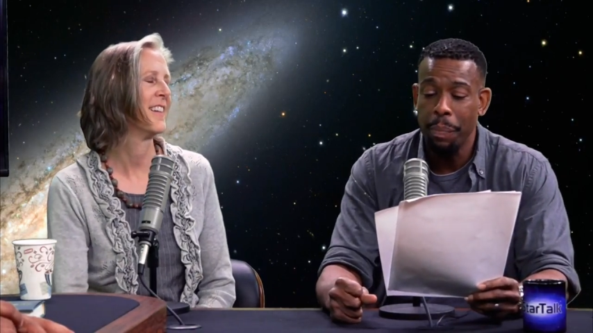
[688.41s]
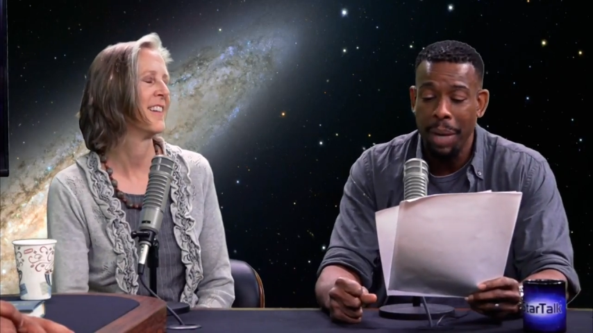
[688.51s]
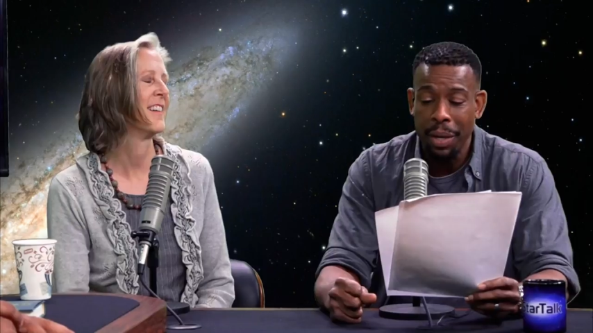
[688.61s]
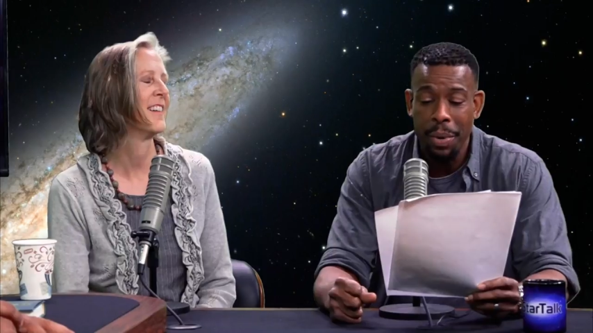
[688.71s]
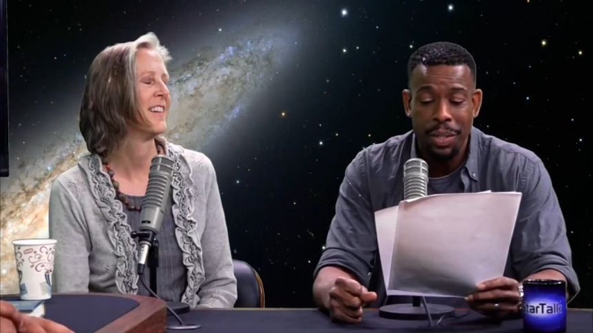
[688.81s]
Speaker 1: My
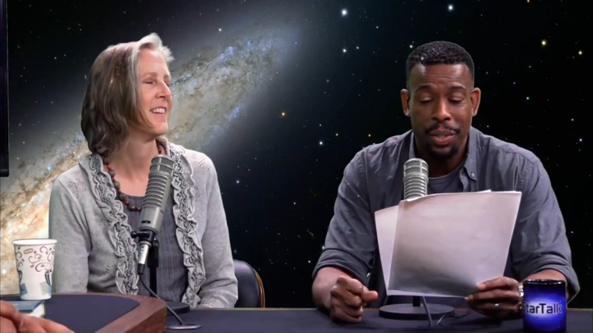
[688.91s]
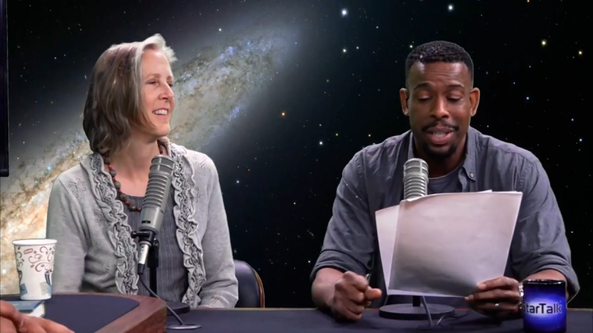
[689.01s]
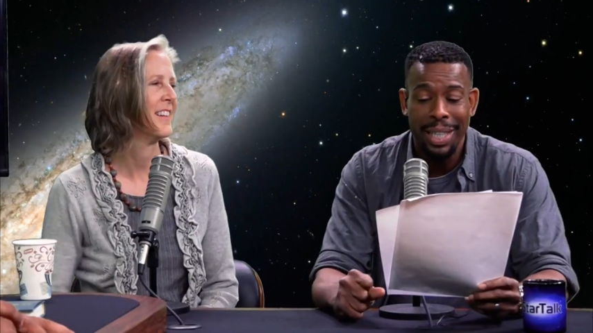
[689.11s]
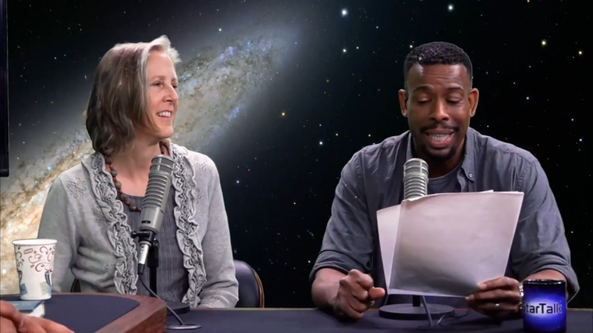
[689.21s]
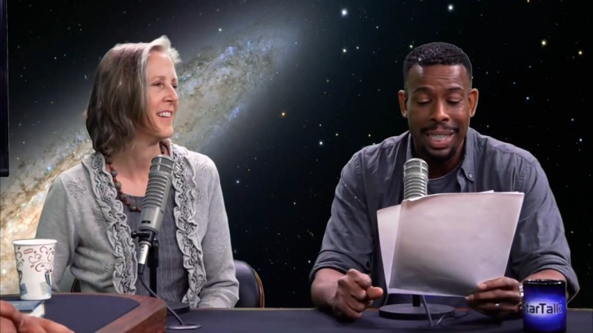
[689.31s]
question
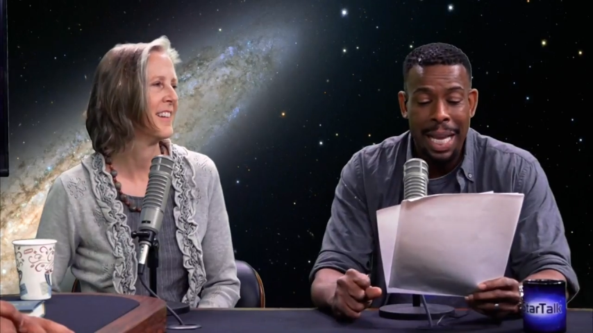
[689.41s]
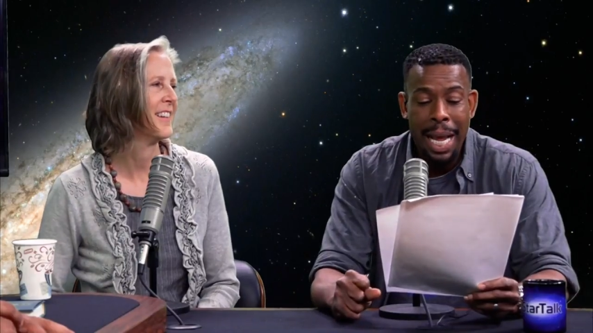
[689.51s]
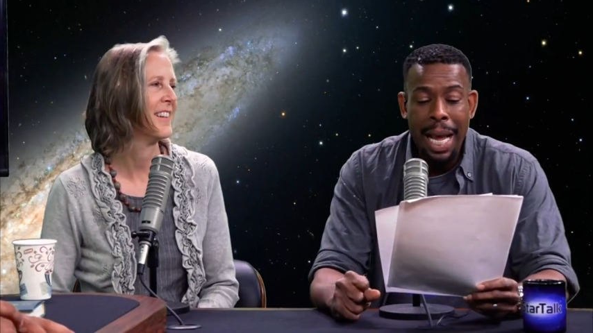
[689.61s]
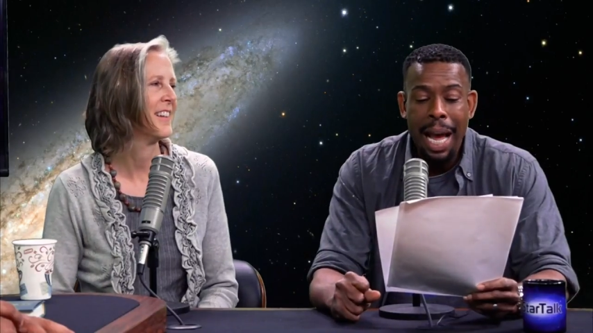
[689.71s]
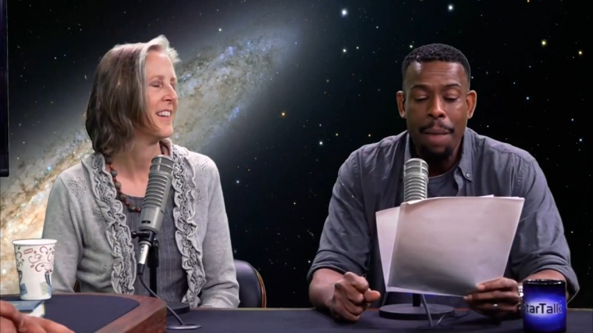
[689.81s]
is,
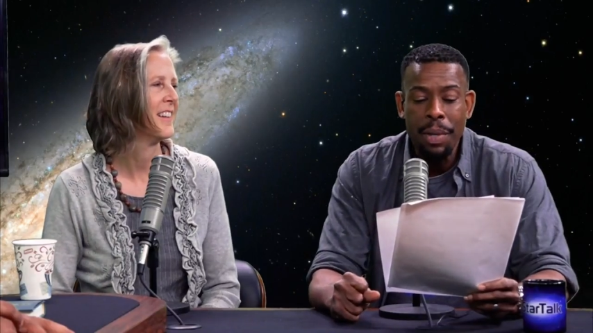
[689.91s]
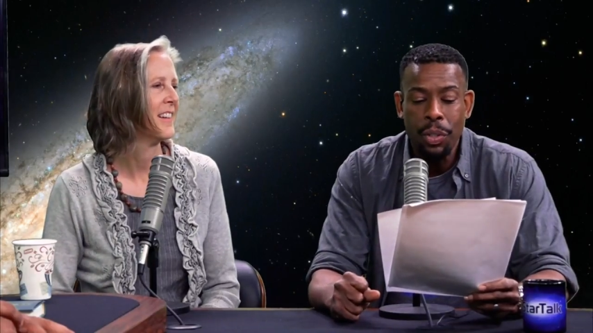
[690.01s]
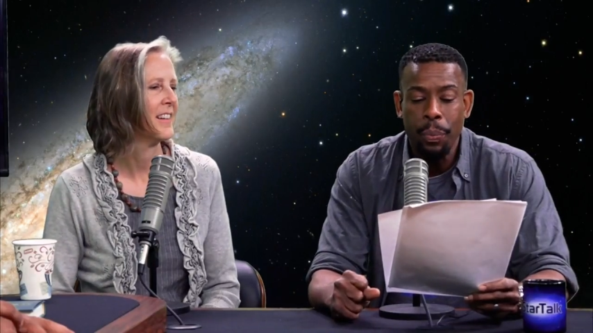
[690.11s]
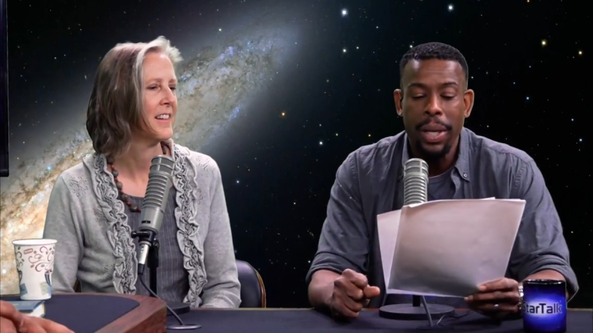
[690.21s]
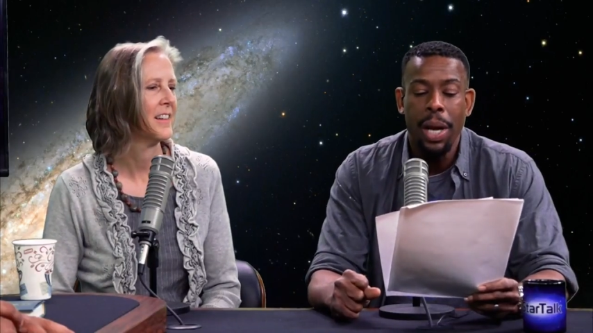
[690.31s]
how much
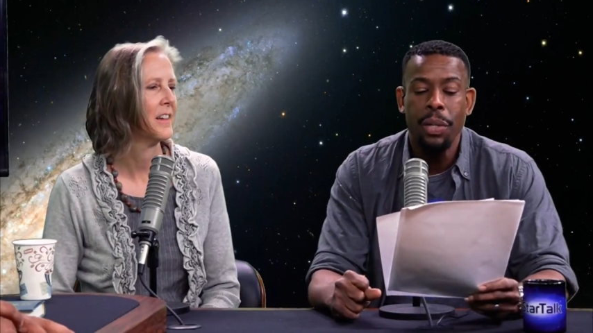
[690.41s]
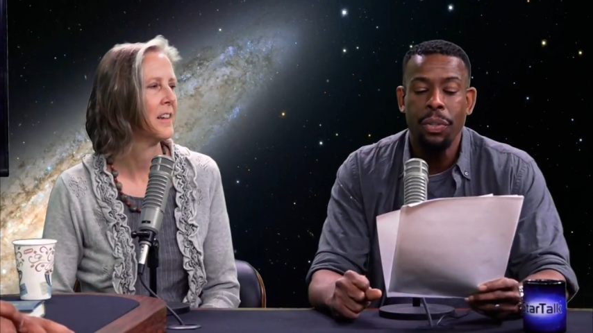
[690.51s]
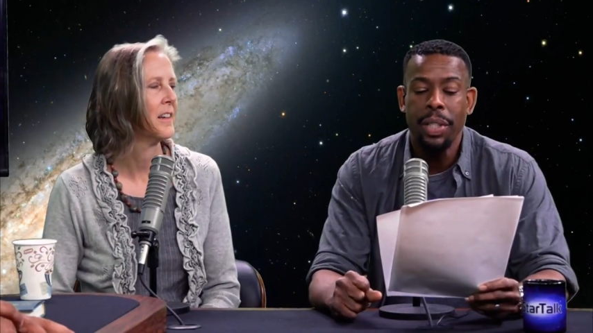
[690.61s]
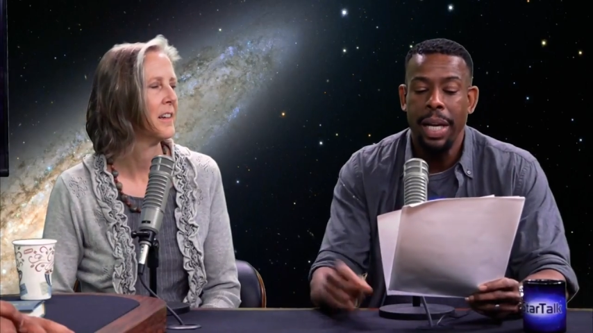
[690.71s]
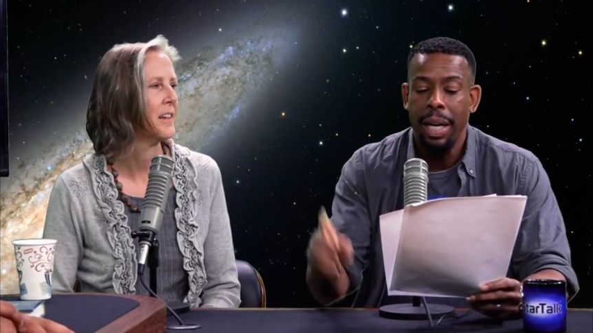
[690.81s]
do we
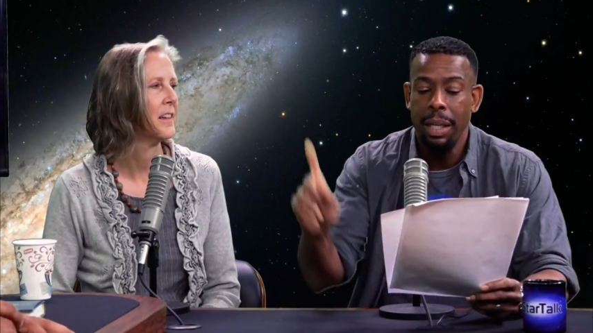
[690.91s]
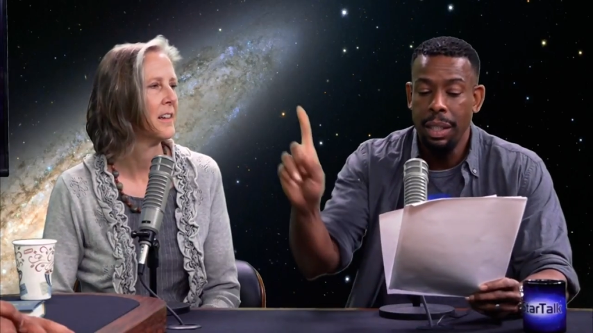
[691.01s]
understand?